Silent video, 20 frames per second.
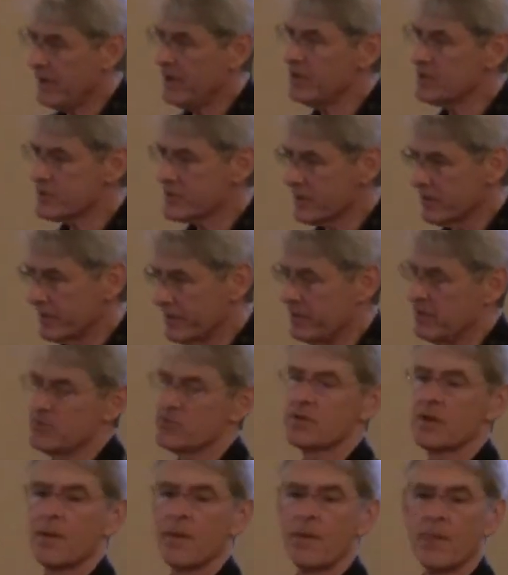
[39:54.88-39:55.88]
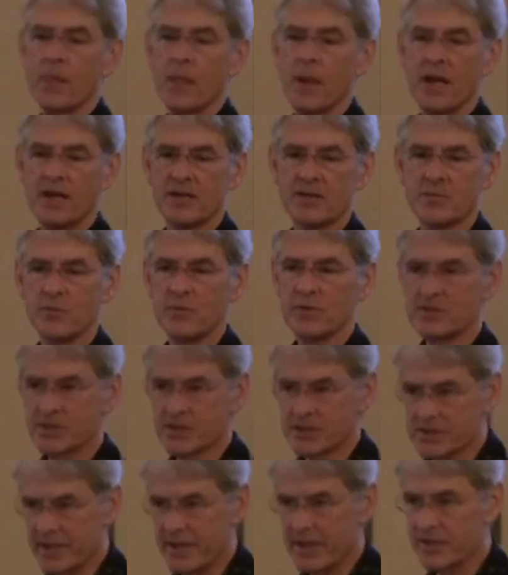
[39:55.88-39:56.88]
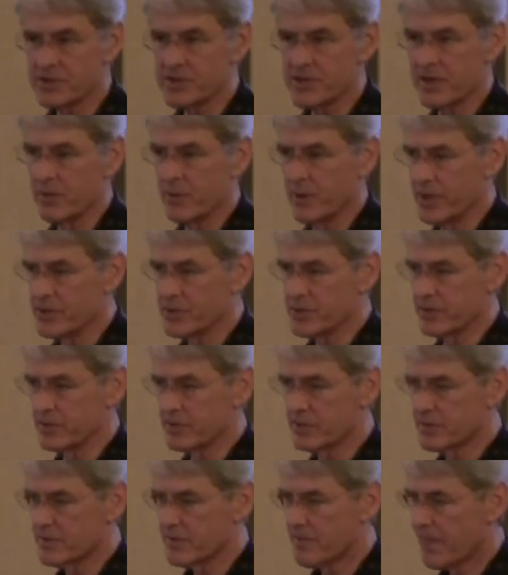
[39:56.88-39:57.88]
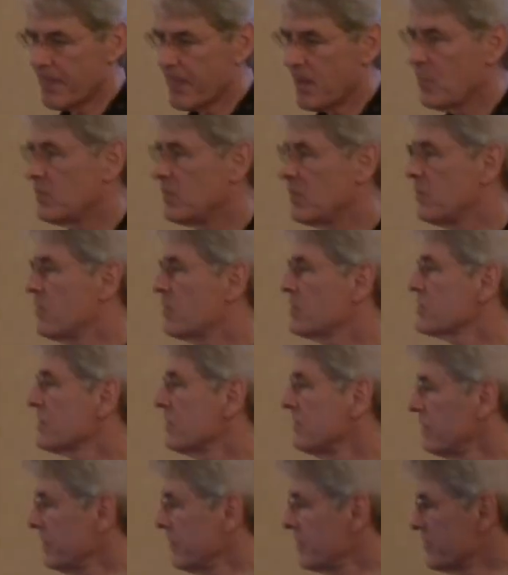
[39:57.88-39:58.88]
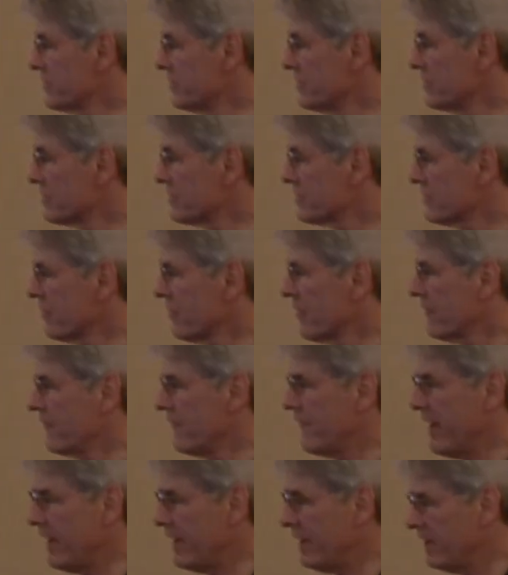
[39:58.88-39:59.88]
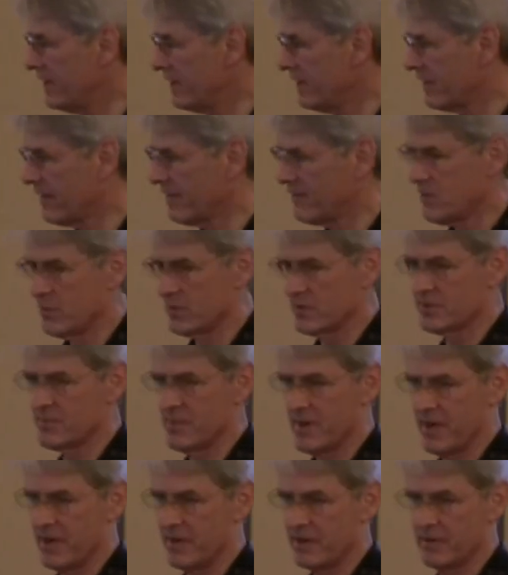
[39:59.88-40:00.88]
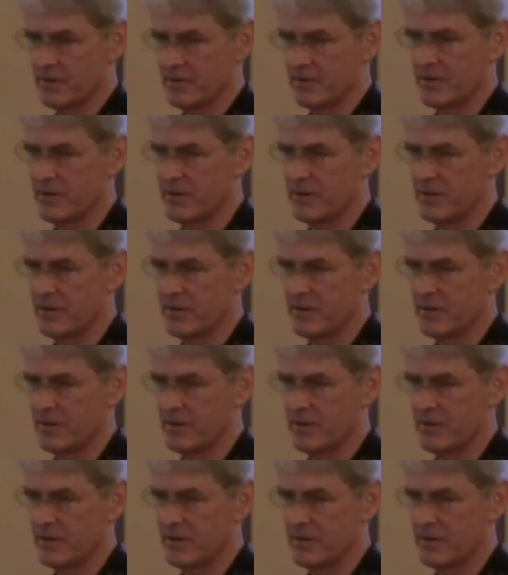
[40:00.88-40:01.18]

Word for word: and here's the good news. As with succeeding generations, the personal issues sort of fade in everyone's mind